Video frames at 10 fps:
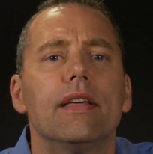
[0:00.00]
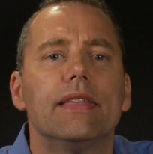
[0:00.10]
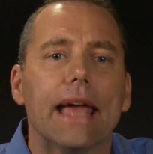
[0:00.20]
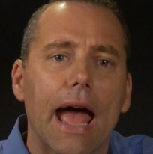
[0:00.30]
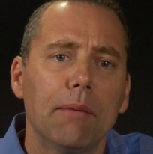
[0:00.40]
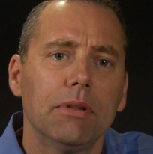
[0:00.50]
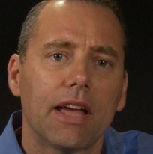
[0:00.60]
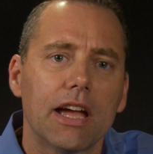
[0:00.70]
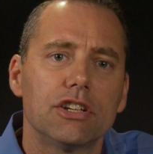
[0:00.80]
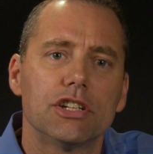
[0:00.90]
The
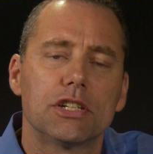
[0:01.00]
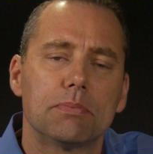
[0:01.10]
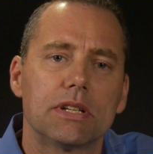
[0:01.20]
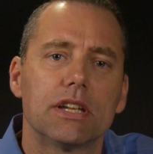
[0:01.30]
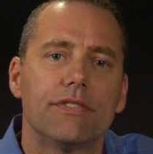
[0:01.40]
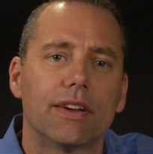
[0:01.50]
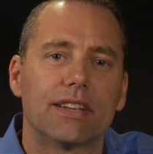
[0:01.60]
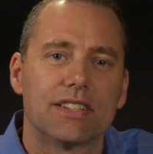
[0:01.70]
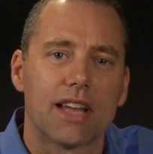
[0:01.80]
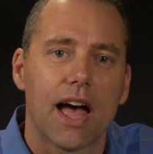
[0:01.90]
application
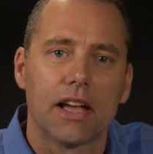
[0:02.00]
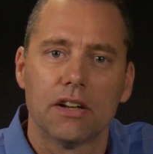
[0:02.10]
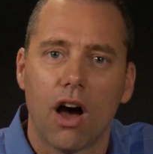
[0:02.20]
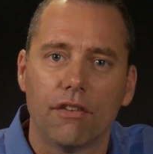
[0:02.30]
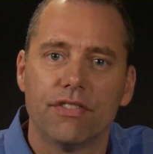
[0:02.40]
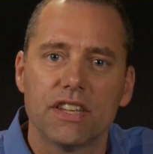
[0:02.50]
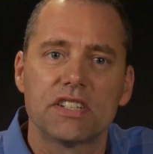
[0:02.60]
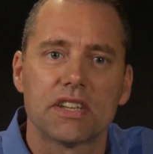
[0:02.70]
specific design of this